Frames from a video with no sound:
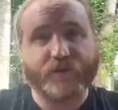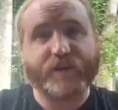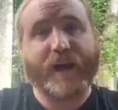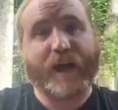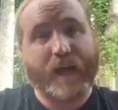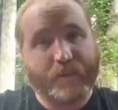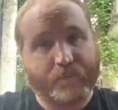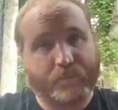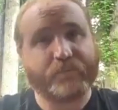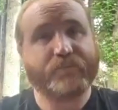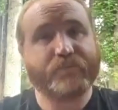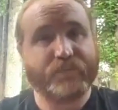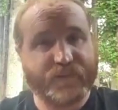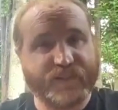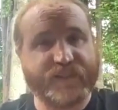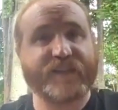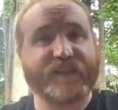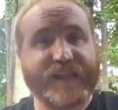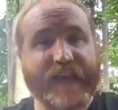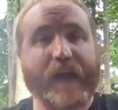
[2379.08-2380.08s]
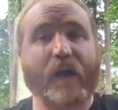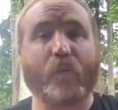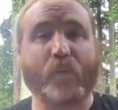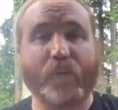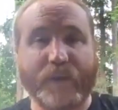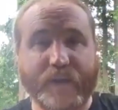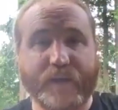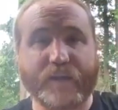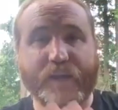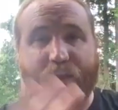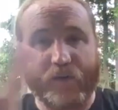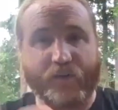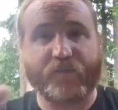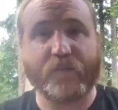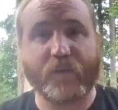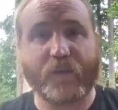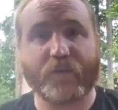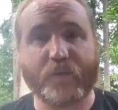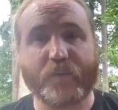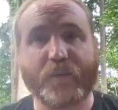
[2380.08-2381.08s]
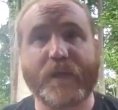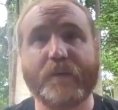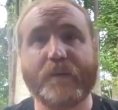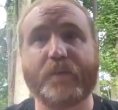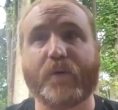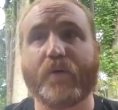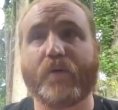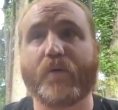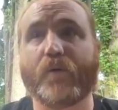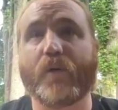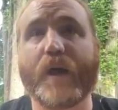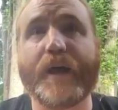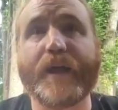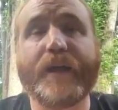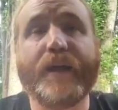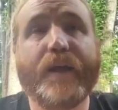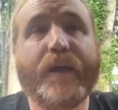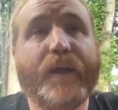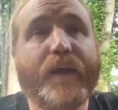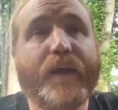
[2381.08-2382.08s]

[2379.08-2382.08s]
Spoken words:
time, sit down. We need to hear from other people, right?